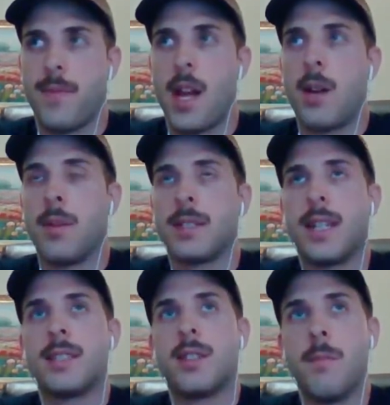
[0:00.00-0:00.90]
I don't want to say
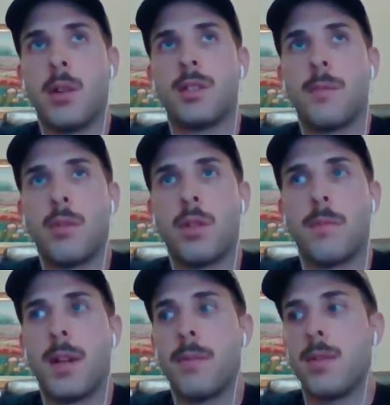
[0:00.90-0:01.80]
it's the most important
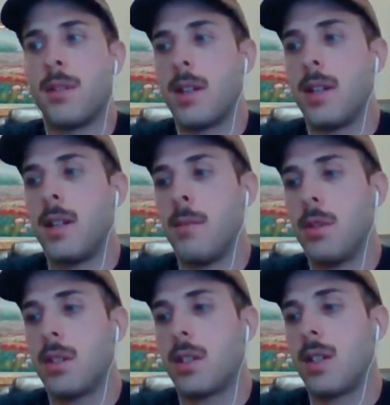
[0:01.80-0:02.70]
paper in the
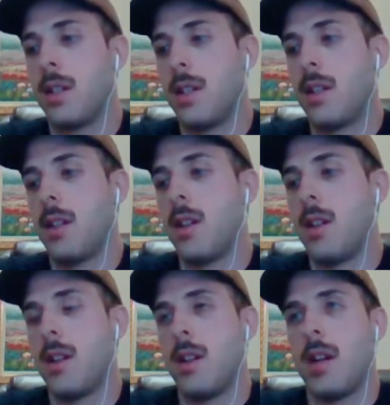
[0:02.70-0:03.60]
book.
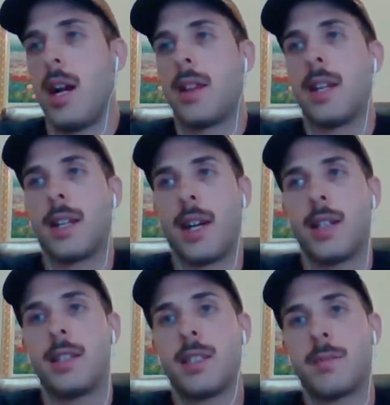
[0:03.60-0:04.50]
I think
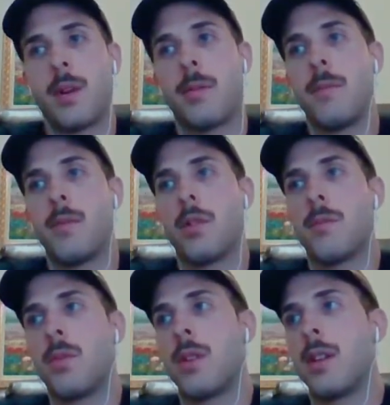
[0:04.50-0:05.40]
Kelly's is probably more
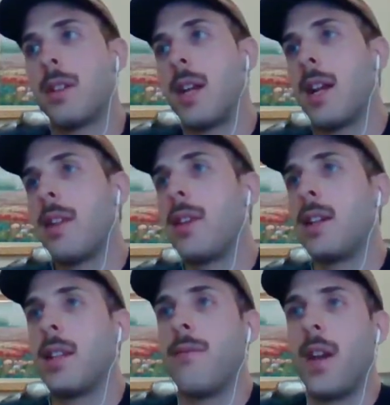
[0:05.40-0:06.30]
important, and I
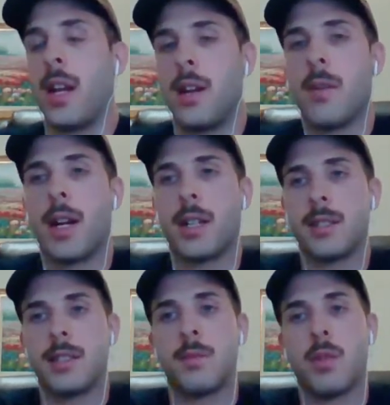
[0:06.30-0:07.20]
think that Van Inwagen's
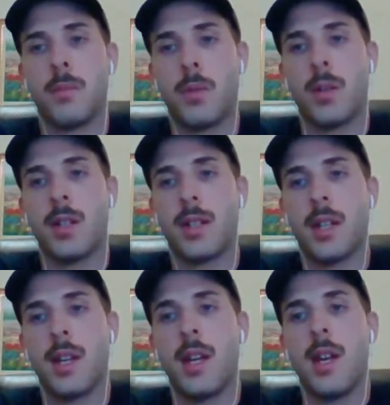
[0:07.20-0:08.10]
is more important.
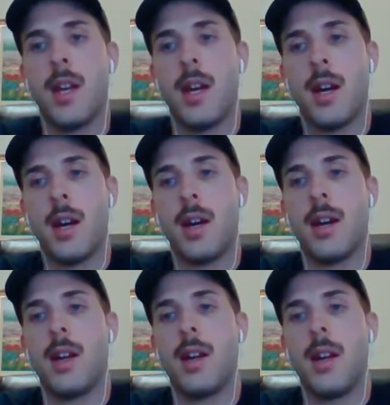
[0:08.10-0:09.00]

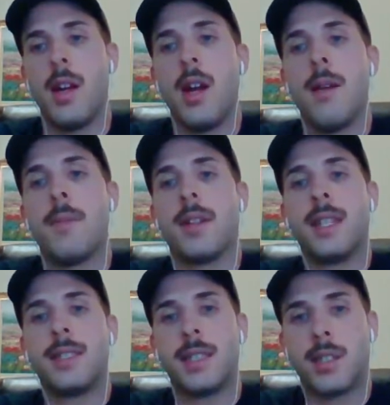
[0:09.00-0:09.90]
But
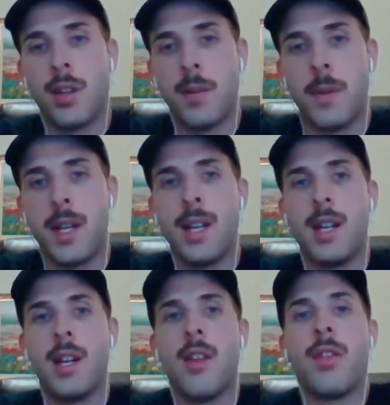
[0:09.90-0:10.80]
this is going to
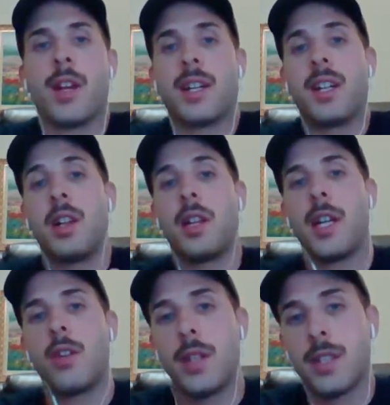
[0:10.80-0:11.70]
be the
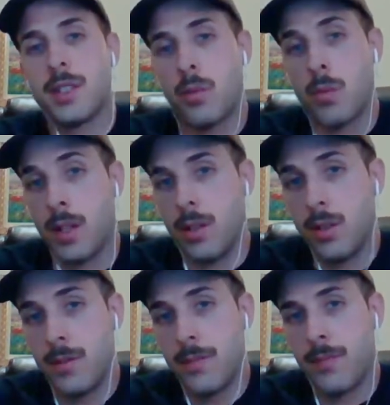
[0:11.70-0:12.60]
clearest riddle
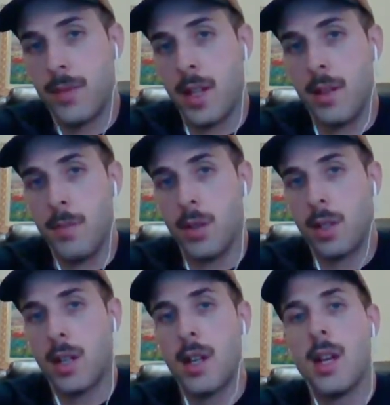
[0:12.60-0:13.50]
in the
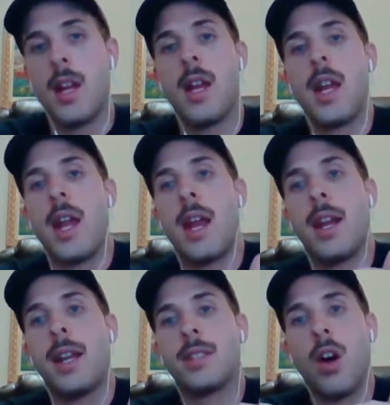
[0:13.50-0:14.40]
book, and
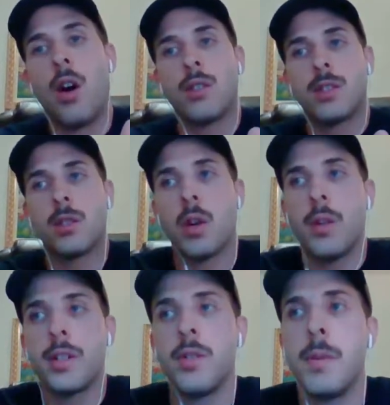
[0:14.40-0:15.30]
it's also
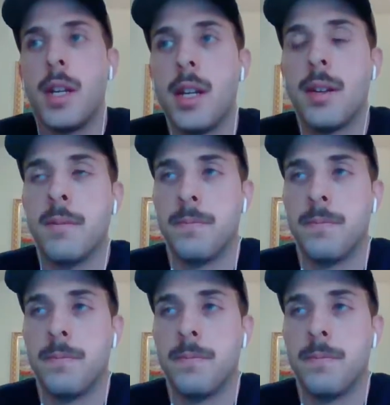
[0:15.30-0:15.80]
going to be,